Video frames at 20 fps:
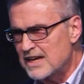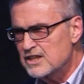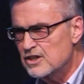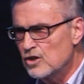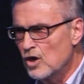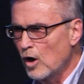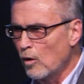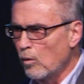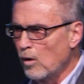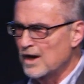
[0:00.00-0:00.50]
know
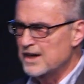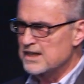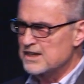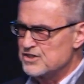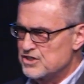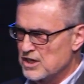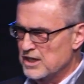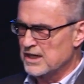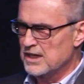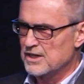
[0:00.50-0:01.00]
what he
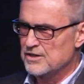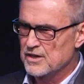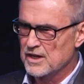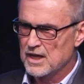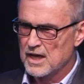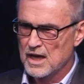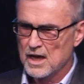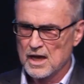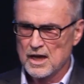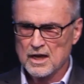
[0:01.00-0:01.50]
did?
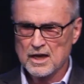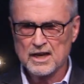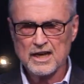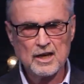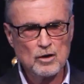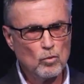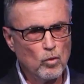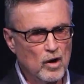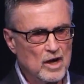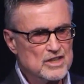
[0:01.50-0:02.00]
He
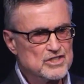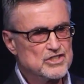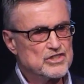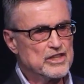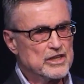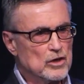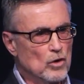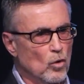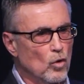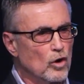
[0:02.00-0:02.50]
was the
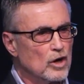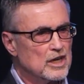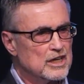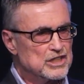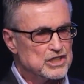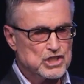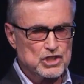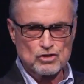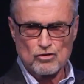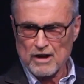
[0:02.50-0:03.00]

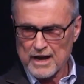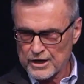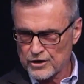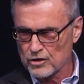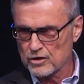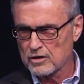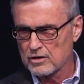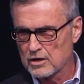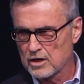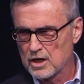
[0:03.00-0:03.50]

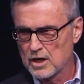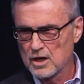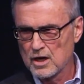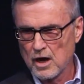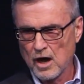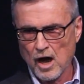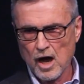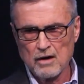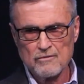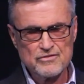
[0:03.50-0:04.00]
orchestrator
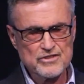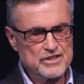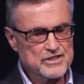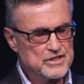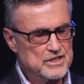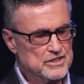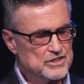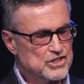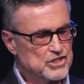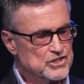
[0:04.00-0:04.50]
of the
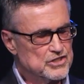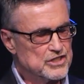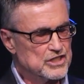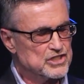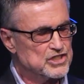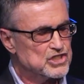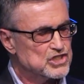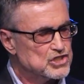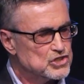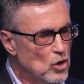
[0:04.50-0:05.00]

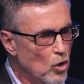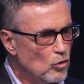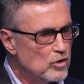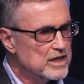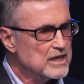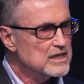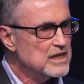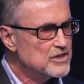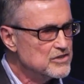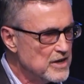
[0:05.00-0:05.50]
stoning
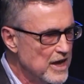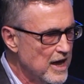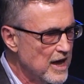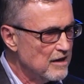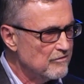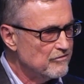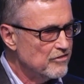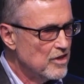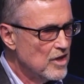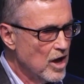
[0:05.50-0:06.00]
to
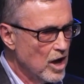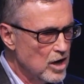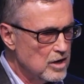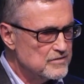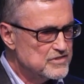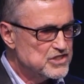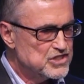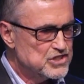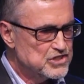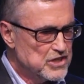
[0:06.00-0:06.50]
death of
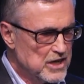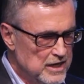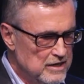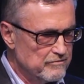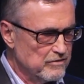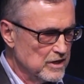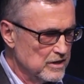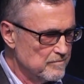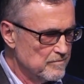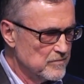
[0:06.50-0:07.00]

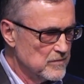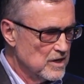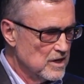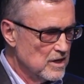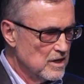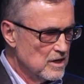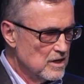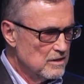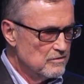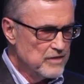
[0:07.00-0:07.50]
Stephen.
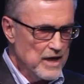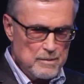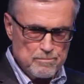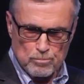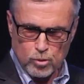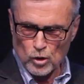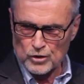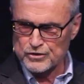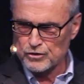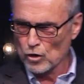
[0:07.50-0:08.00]
They
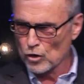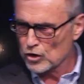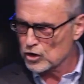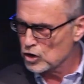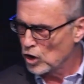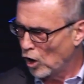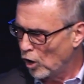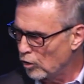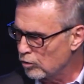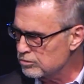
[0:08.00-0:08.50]
put their
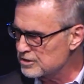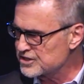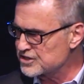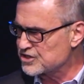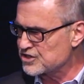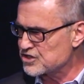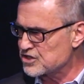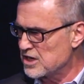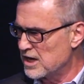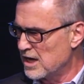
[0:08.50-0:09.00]

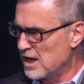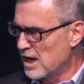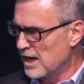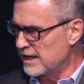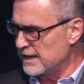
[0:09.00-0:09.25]
coats, he